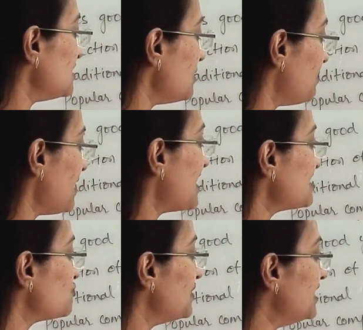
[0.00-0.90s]
the
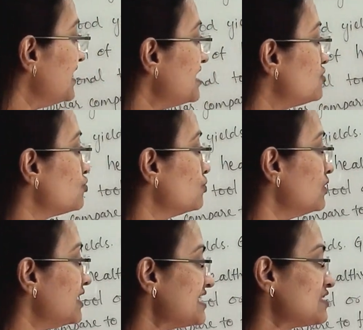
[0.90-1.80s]
plants will lead to
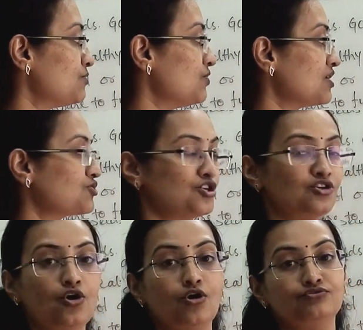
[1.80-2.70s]
less
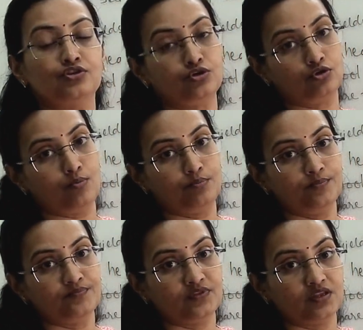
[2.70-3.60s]
production of the crop.
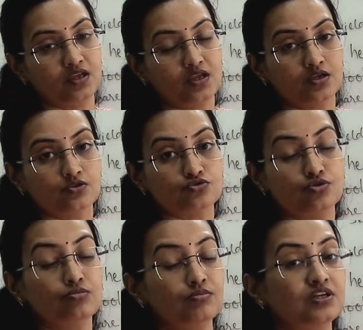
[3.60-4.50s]

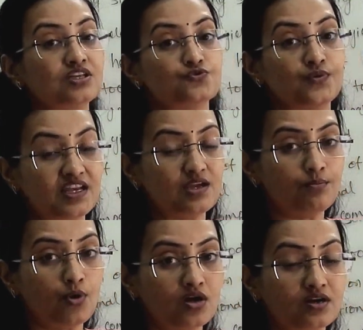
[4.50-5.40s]
So it is very
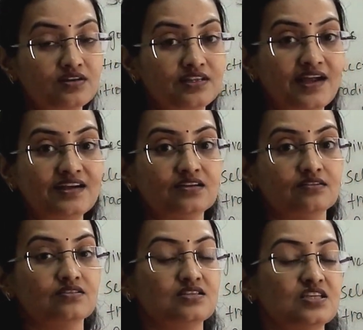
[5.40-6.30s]
important that
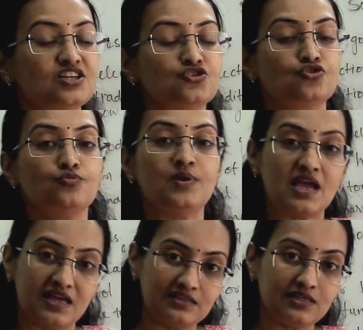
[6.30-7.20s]
seed should be
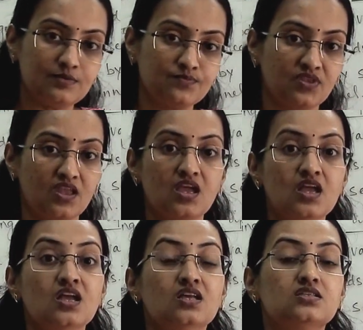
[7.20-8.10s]
healthy,
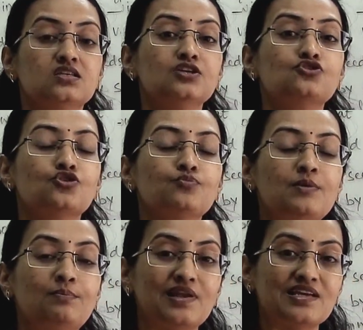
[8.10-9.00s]
seed should
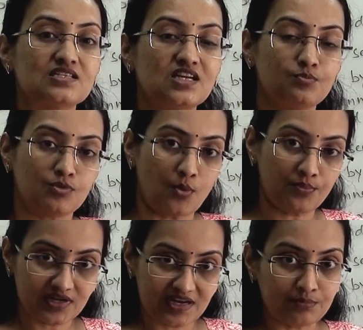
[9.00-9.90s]
be placed at
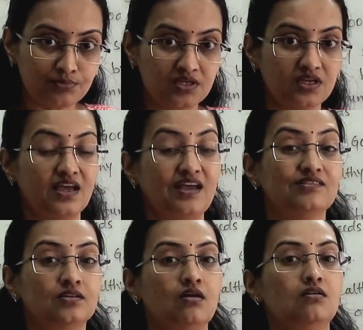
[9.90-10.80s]
proper depth
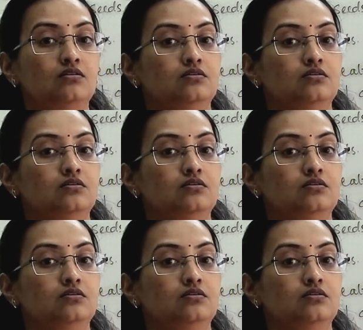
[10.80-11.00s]
and third,